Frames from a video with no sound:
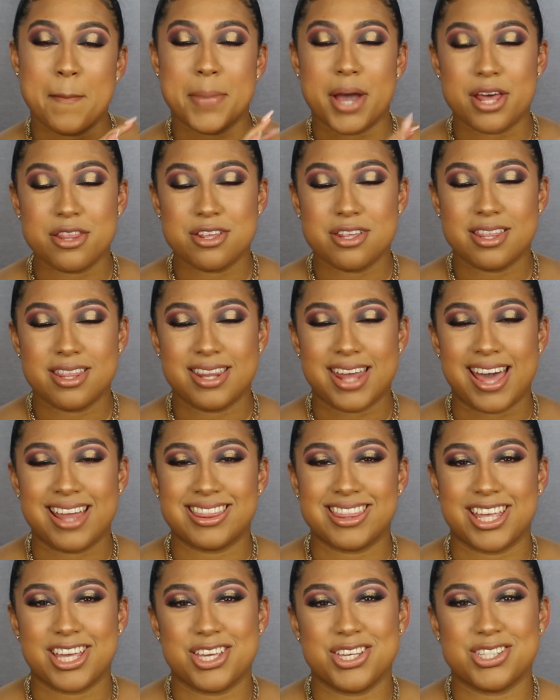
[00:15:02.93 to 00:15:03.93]
But other than
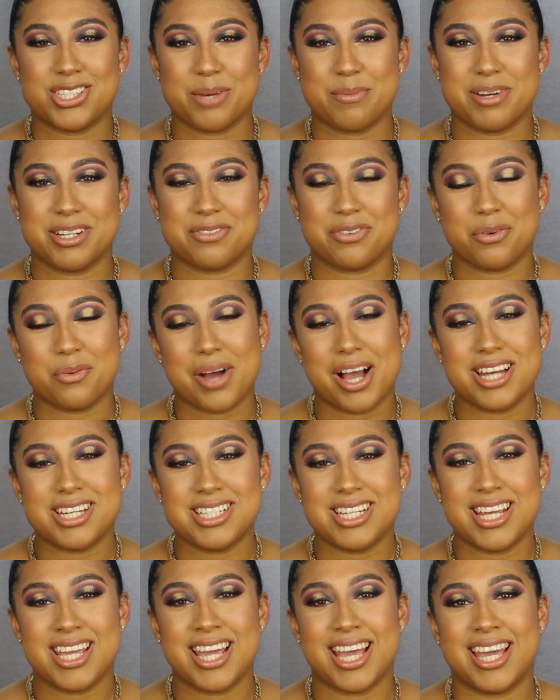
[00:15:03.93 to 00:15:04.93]
that, thank you so much for
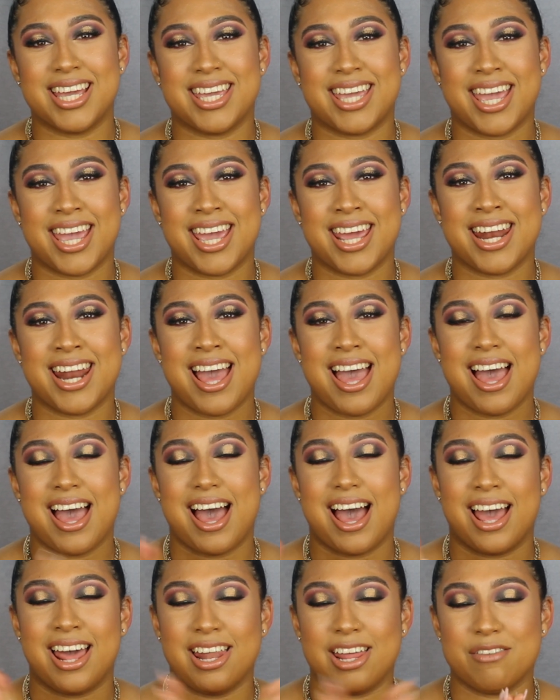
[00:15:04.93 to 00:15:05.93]
watching. Again,
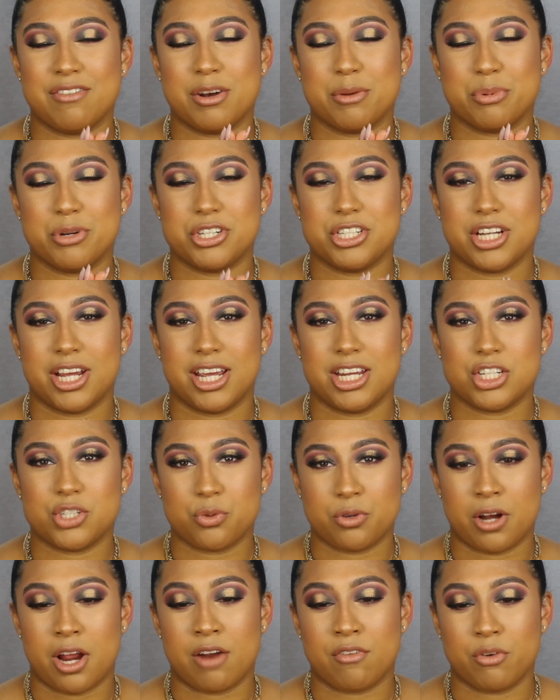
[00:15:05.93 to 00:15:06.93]
I love and appreciate
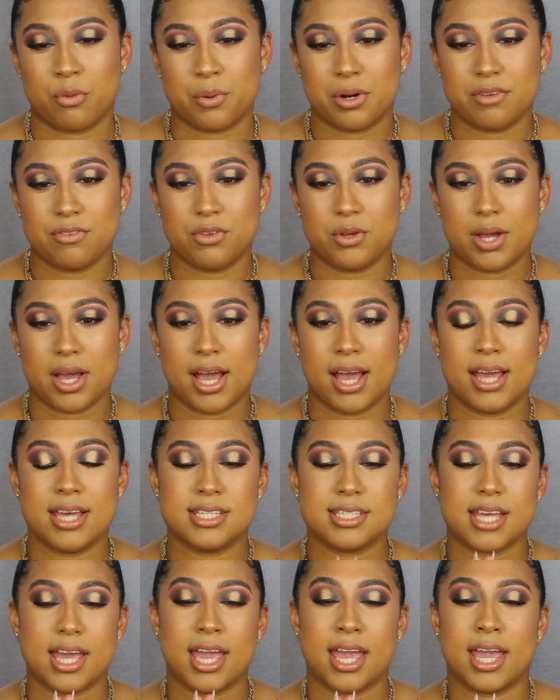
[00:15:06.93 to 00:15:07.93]
each and every one of you
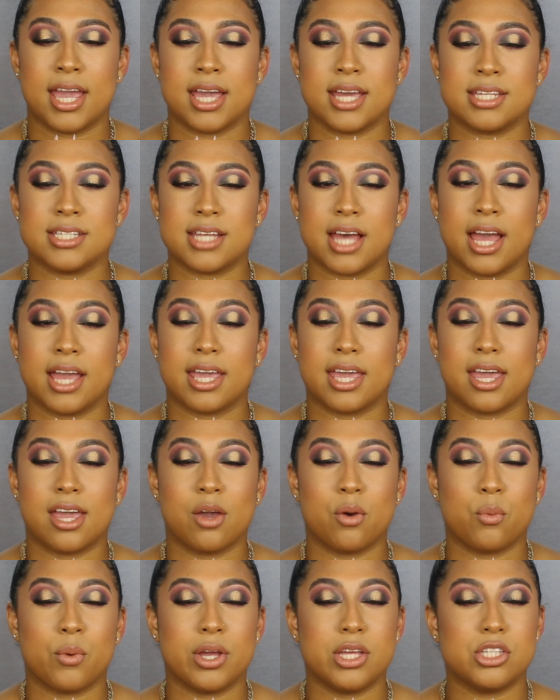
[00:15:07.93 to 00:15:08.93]
guys, and I
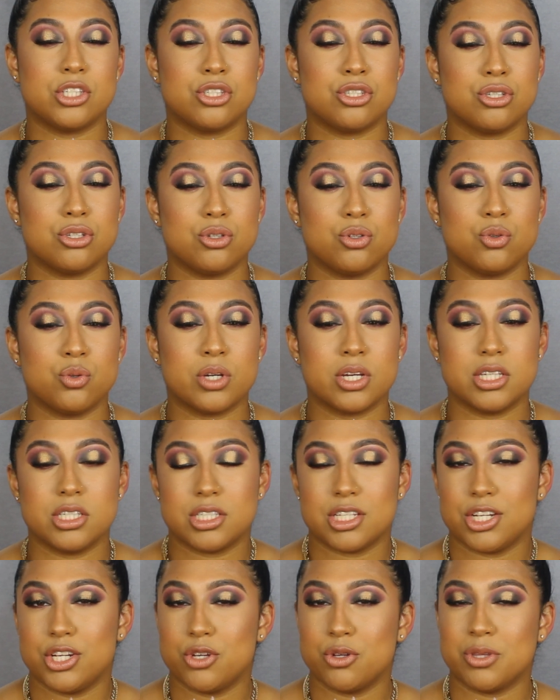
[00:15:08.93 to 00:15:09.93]
can't wait to
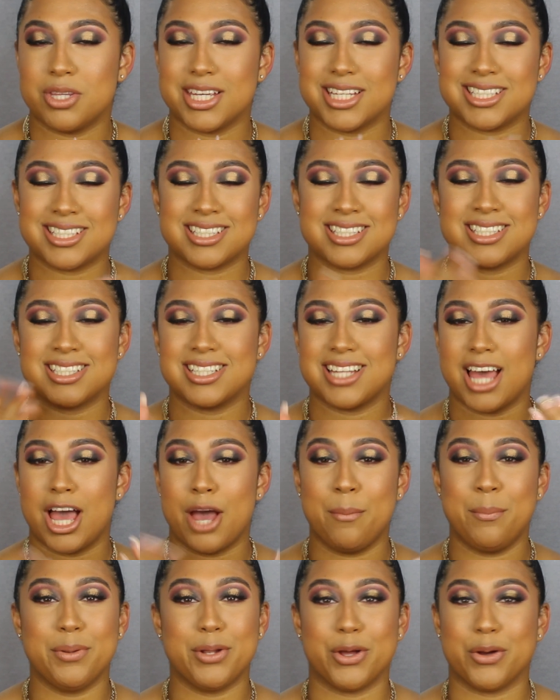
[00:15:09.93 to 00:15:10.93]
continue this
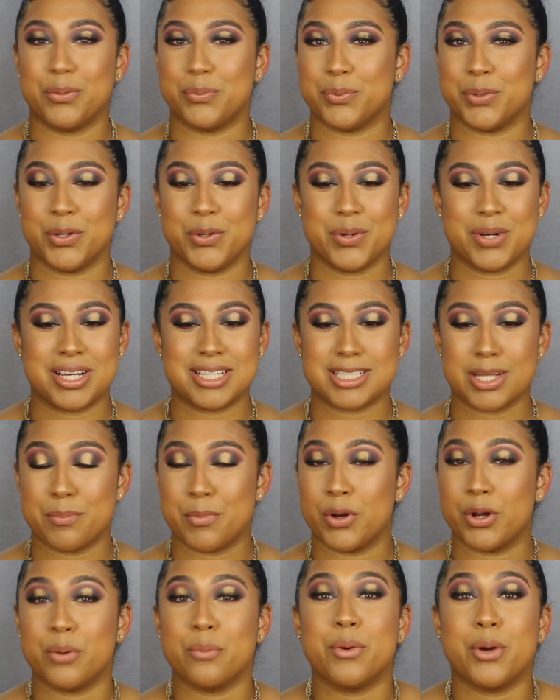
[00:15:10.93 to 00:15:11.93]
upload roll because
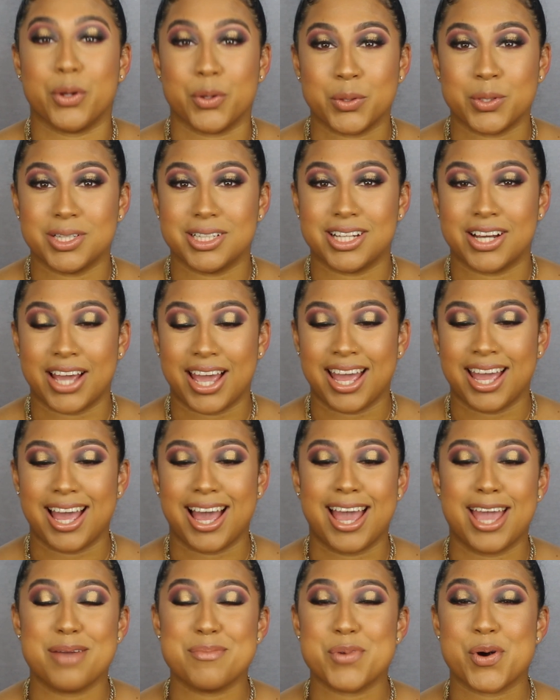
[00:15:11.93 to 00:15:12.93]
I'm on a roll. Okay,
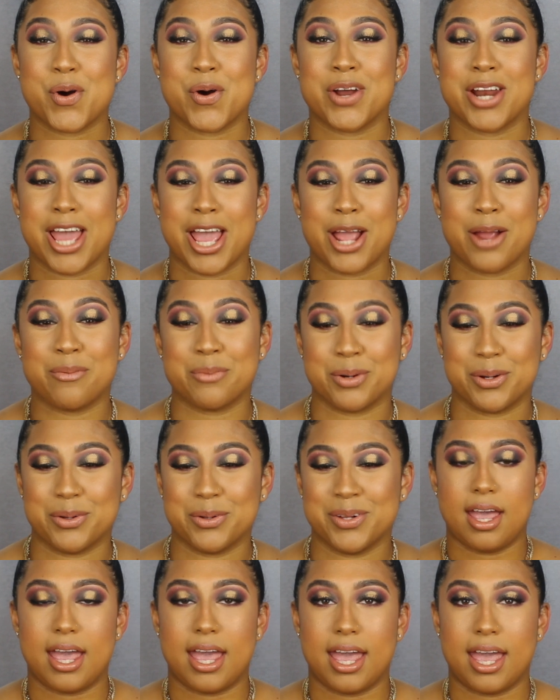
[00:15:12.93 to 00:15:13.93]
I am on a
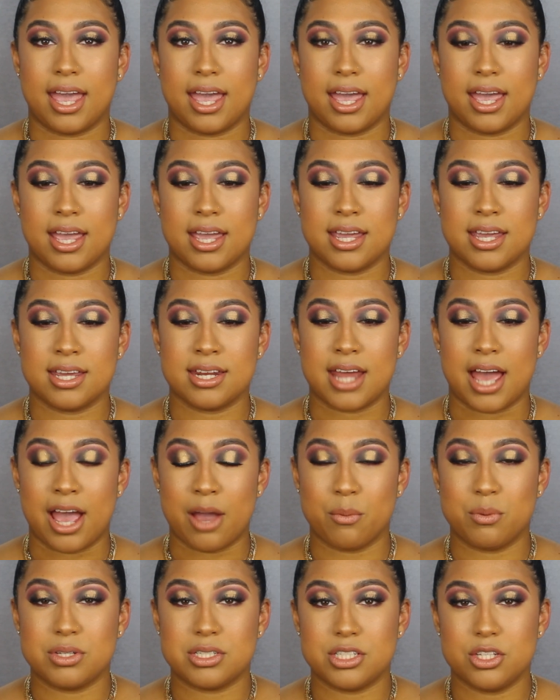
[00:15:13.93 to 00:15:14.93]
roll, and
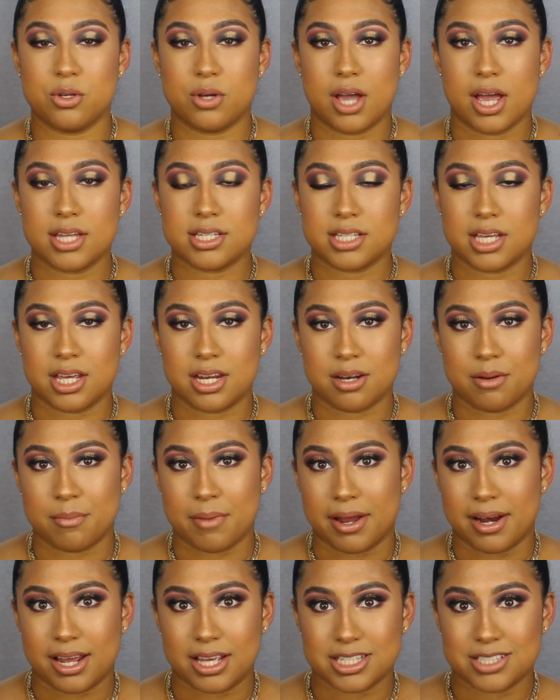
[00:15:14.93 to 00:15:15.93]
I will see you guys in
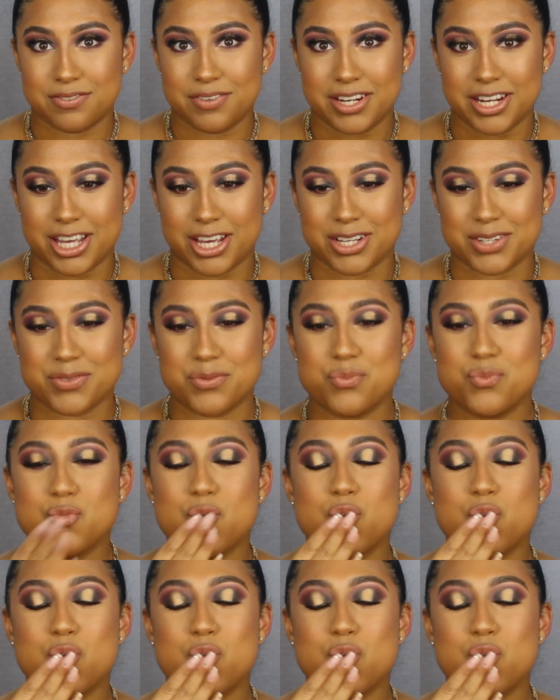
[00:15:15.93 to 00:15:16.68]
my next video.